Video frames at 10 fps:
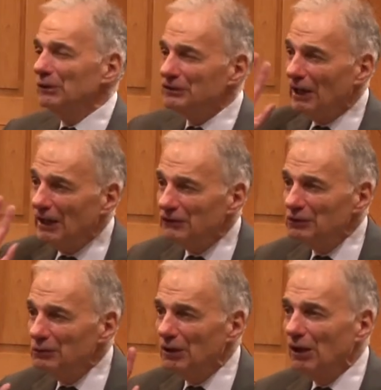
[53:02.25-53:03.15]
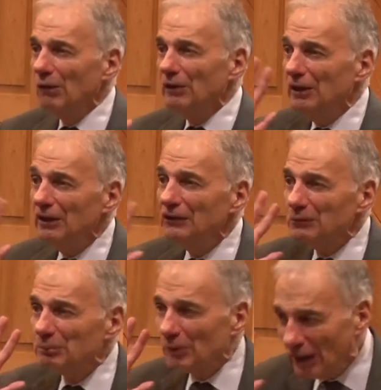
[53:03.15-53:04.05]
which, as you know,
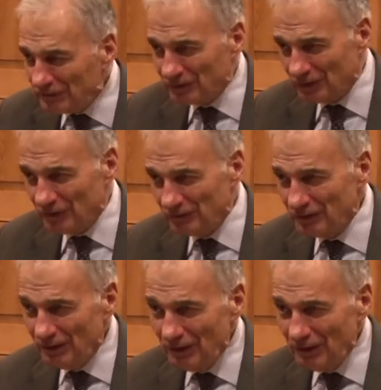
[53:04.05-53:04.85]
is priceless,